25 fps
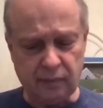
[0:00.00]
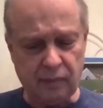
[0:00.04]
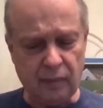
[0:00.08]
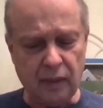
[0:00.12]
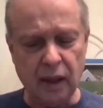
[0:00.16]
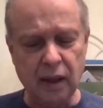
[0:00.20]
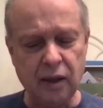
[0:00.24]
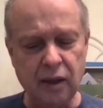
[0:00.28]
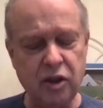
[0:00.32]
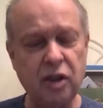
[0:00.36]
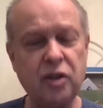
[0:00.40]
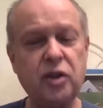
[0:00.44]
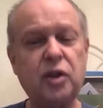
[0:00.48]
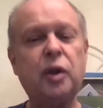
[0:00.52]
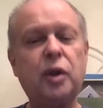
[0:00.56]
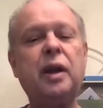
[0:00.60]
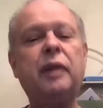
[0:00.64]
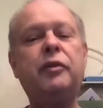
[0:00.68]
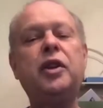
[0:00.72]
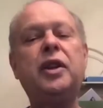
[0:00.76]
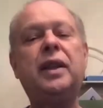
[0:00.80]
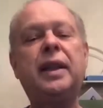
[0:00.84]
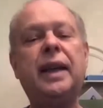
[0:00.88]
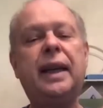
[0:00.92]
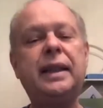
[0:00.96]
just to give you
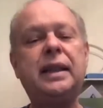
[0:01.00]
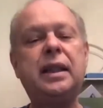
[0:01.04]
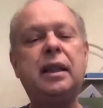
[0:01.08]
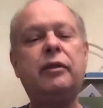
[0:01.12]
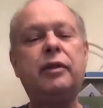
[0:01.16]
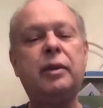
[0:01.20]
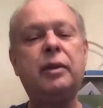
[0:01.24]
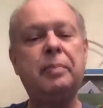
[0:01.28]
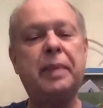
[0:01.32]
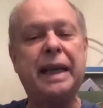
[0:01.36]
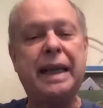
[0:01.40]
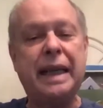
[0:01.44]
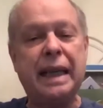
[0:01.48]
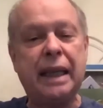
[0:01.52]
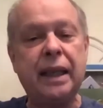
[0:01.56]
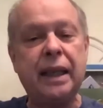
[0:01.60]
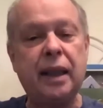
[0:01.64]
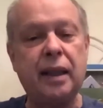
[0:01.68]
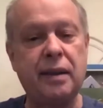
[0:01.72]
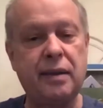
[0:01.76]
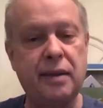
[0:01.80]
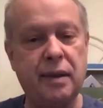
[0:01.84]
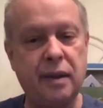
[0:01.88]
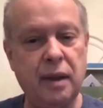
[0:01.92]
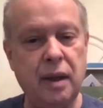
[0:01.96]
the idea of the
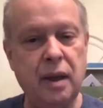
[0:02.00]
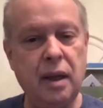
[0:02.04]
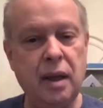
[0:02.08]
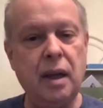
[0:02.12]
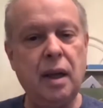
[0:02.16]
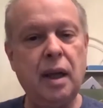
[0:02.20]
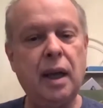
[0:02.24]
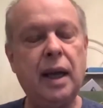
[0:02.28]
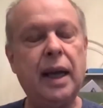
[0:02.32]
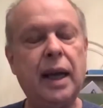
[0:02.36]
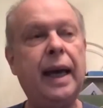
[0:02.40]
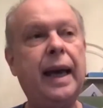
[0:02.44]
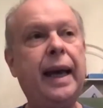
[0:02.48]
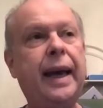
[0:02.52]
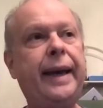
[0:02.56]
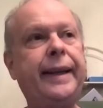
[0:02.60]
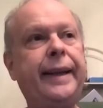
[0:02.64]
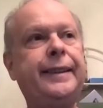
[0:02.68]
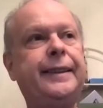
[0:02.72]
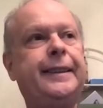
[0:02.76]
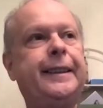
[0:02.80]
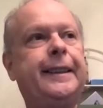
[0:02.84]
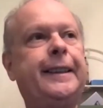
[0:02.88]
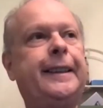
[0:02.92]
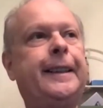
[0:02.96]
beginnings. And,
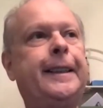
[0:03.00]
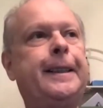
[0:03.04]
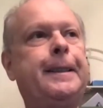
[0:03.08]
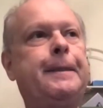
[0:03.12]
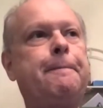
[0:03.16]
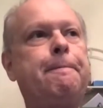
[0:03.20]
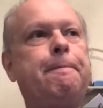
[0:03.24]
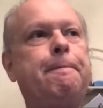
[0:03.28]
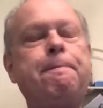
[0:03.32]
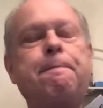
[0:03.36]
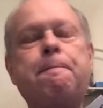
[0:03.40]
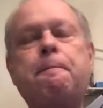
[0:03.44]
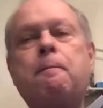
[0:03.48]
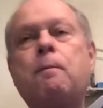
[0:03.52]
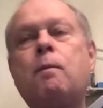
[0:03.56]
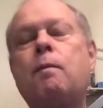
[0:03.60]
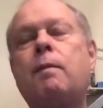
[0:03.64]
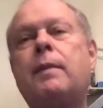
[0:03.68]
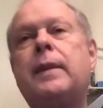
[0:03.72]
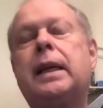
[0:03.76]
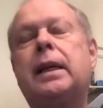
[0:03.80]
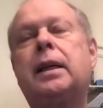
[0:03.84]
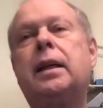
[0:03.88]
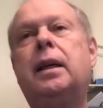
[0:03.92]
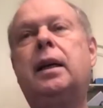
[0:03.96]
uh,
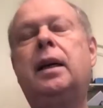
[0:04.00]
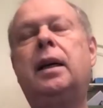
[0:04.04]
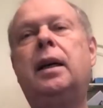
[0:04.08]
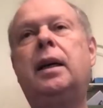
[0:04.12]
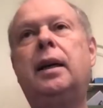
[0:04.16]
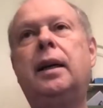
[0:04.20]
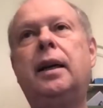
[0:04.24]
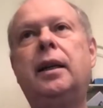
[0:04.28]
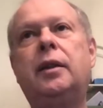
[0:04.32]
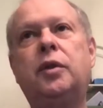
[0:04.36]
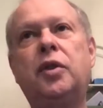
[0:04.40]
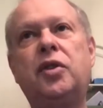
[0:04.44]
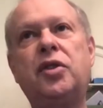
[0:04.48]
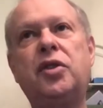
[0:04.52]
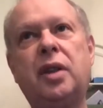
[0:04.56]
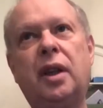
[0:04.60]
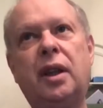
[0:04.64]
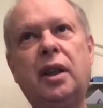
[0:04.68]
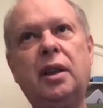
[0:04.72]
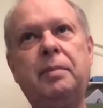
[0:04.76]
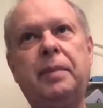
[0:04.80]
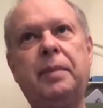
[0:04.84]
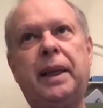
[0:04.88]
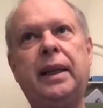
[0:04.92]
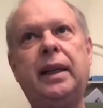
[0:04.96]
Uh, it was started
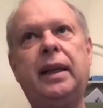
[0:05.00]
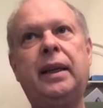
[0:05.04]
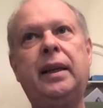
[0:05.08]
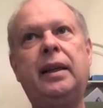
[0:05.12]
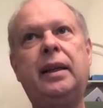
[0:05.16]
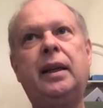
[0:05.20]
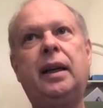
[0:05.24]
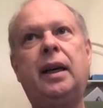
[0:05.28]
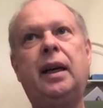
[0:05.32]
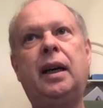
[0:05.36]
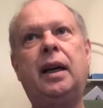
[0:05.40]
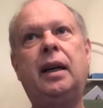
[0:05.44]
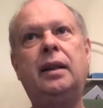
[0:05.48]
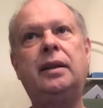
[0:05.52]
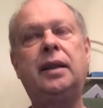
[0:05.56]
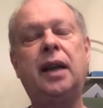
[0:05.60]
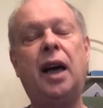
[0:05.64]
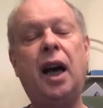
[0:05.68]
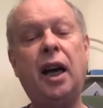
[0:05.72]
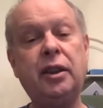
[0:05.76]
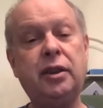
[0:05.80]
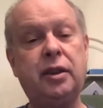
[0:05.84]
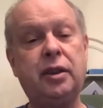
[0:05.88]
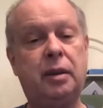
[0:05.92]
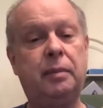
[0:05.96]
by a uh,
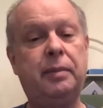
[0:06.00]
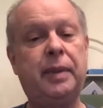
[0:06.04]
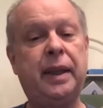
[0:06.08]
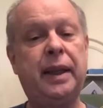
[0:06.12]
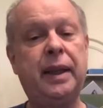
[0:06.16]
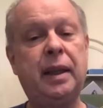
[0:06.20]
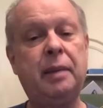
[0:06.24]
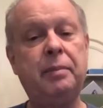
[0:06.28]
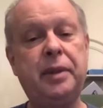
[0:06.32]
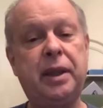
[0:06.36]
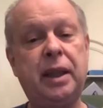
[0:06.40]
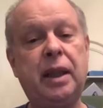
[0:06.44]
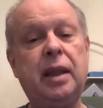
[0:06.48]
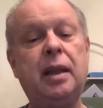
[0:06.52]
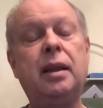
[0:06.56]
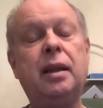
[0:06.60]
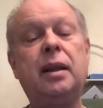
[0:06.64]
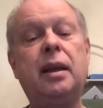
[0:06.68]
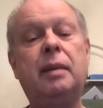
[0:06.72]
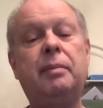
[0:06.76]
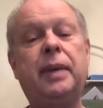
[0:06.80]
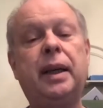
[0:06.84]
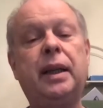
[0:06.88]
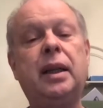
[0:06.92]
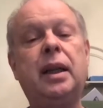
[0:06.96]
doctor, by an M D,
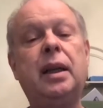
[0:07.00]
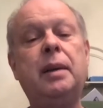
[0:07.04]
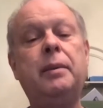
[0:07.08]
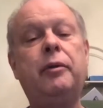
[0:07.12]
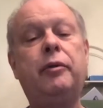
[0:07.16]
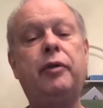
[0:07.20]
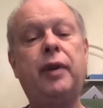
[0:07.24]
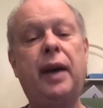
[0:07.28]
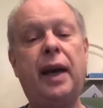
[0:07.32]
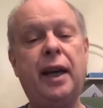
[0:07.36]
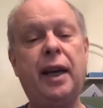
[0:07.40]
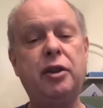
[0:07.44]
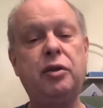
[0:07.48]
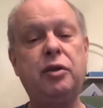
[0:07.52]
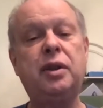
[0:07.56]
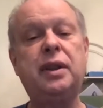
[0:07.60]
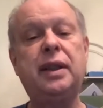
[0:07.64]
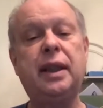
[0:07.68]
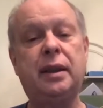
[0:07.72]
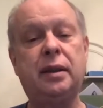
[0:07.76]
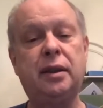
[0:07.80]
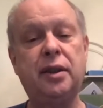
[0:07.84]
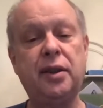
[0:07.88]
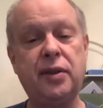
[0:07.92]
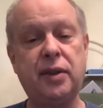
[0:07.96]
by the name of Andrew
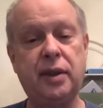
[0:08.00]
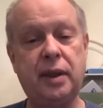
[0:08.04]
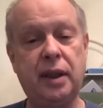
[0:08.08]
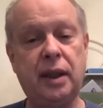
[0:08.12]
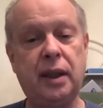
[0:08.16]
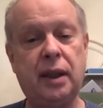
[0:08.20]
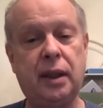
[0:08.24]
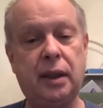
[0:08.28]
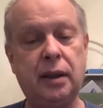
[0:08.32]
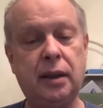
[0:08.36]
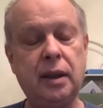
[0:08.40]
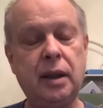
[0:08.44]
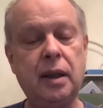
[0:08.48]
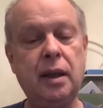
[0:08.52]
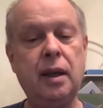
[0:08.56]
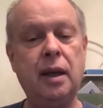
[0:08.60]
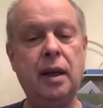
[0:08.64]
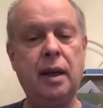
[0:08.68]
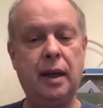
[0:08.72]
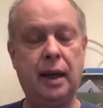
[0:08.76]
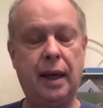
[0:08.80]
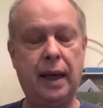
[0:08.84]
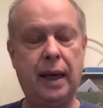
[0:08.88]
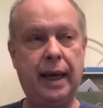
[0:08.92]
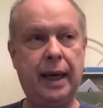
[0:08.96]
Taylor Still.
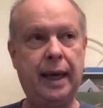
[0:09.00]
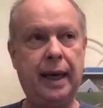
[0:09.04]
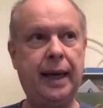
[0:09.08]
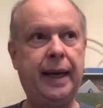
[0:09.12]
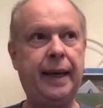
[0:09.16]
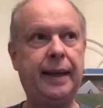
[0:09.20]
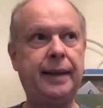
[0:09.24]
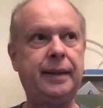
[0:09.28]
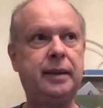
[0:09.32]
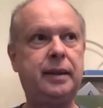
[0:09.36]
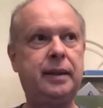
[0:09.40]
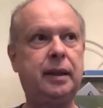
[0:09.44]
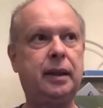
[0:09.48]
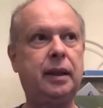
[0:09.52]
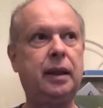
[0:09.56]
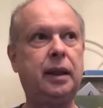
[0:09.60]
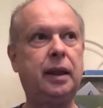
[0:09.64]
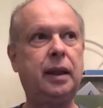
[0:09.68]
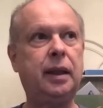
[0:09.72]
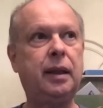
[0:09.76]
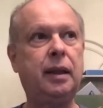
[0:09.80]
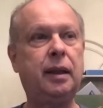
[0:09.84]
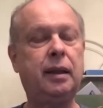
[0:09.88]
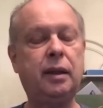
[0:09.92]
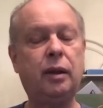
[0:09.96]
And
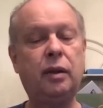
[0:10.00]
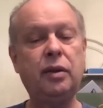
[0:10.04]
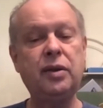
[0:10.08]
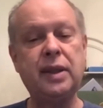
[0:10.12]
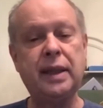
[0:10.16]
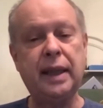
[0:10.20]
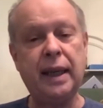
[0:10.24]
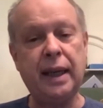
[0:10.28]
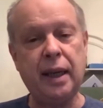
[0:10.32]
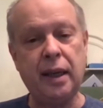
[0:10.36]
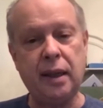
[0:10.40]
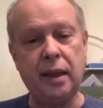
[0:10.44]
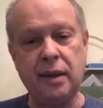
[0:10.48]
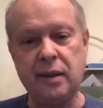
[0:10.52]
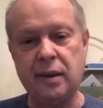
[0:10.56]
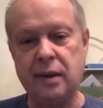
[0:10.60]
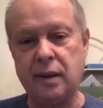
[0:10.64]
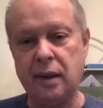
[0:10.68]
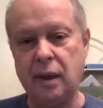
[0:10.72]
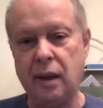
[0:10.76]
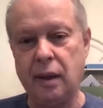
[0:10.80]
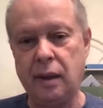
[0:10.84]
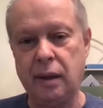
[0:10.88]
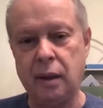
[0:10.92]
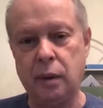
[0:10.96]
in those days,
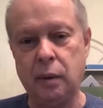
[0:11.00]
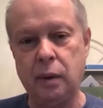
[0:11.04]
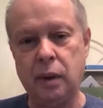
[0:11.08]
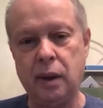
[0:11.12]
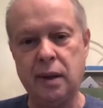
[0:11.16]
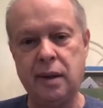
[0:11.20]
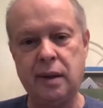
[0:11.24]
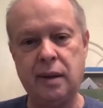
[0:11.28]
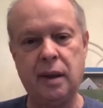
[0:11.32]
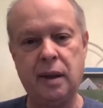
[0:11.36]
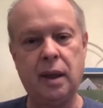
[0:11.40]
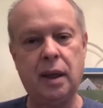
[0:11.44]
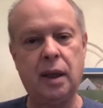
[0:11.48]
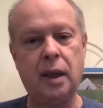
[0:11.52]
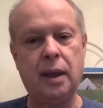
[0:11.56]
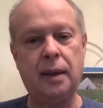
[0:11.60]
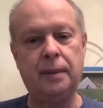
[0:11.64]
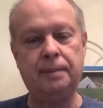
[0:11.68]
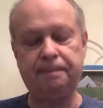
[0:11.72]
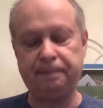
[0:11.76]
there was, um,